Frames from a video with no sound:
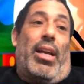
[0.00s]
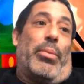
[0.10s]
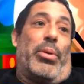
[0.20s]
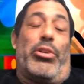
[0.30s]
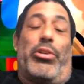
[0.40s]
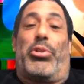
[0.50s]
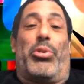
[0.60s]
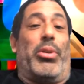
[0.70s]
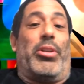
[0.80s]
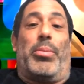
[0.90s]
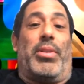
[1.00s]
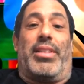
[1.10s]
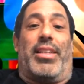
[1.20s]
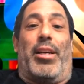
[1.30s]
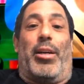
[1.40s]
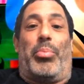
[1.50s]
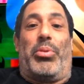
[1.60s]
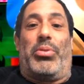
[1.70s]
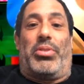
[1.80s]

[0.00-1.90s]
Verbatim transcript: And when you're a toy, nobody's going to help you.